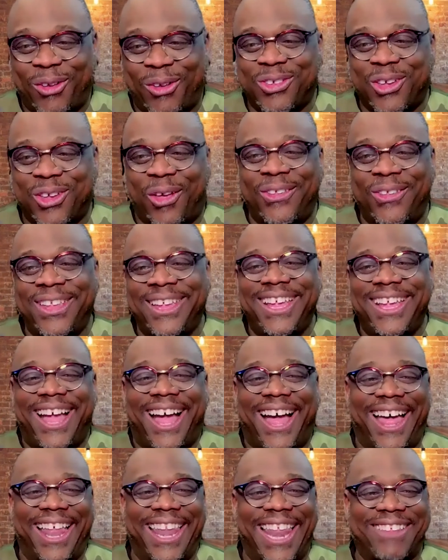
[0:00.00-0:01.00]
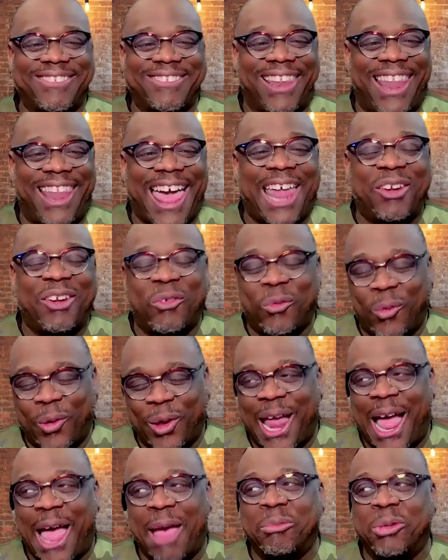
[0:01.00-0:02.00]
So that's a lot of what
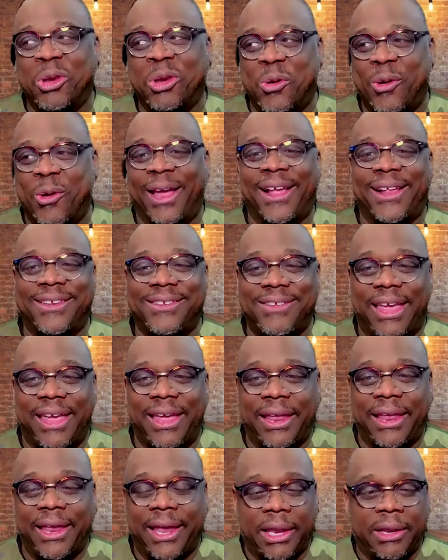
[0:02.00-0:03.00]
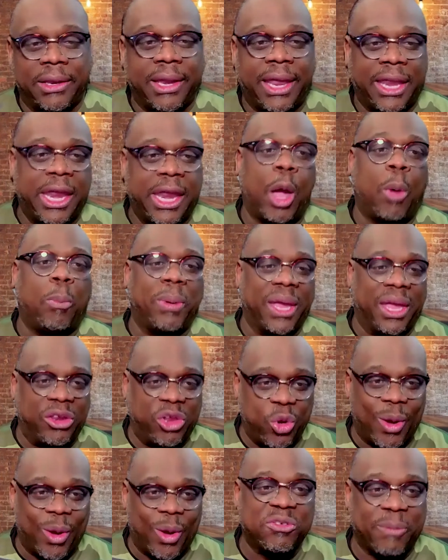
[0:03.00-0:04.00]
I'm doing in helping
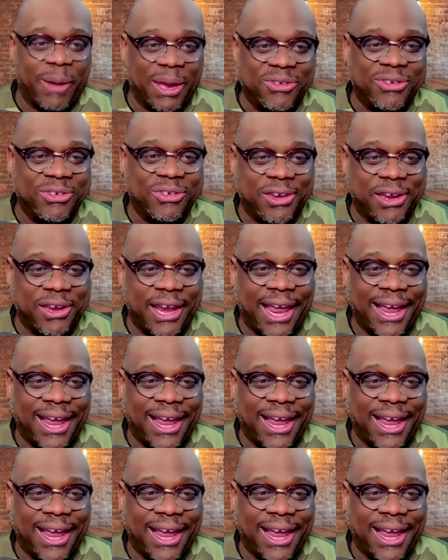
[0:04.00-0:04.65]
in UX spaces today.